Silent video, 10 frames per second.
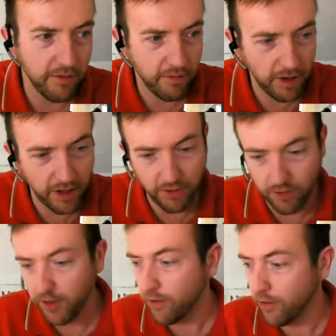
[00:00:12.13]
really
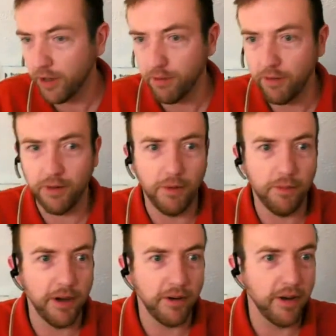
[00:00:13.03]
enjoy talking with him
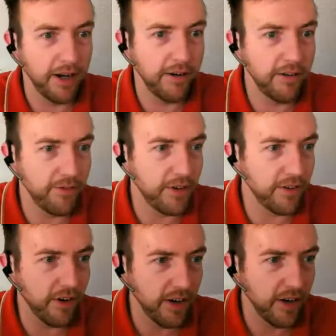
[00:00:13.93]
about inclusive
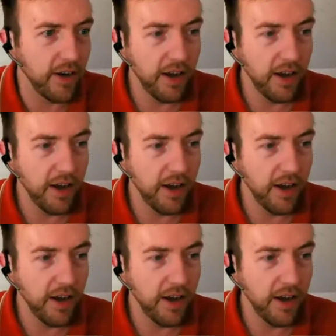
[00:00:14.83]
design.